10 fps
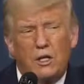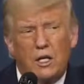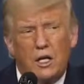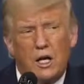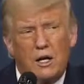
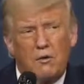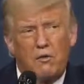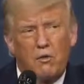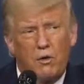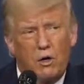they die
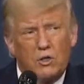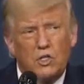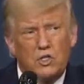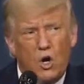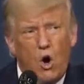of
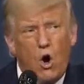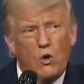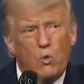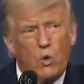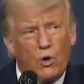just
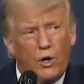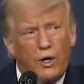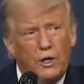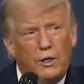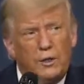hard
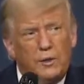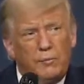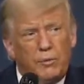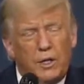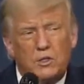work.
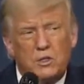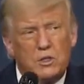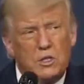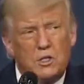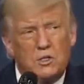
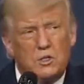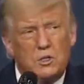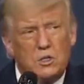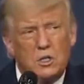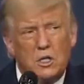
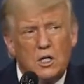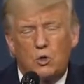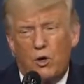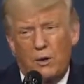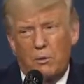It's
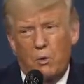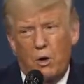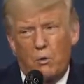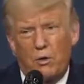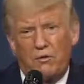incredible
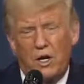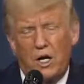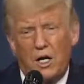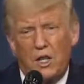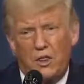what we've
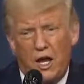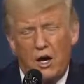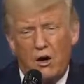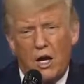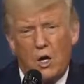done
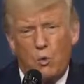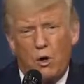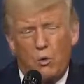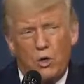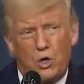there and
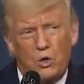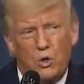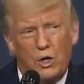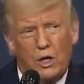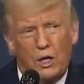what we're
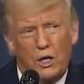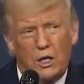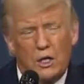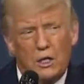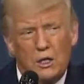doing,
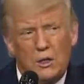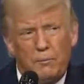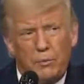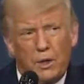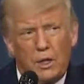and
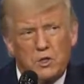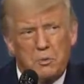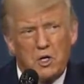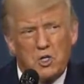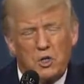
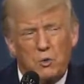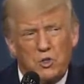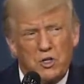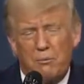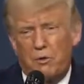especially
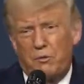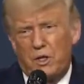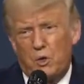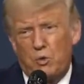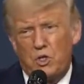with some of
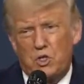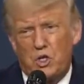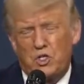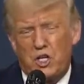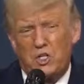the
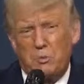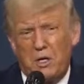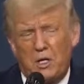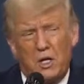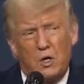research that's
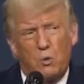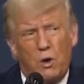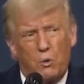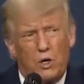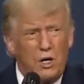been done,
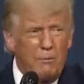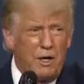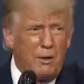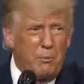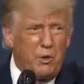what we're
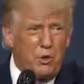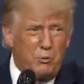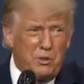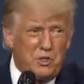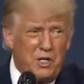coming up with.
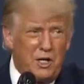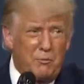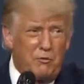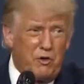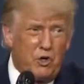You'll be seeing
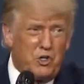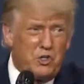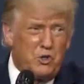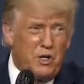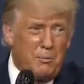it very
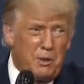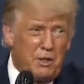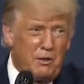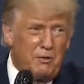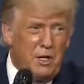soon, I
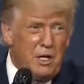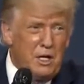believe.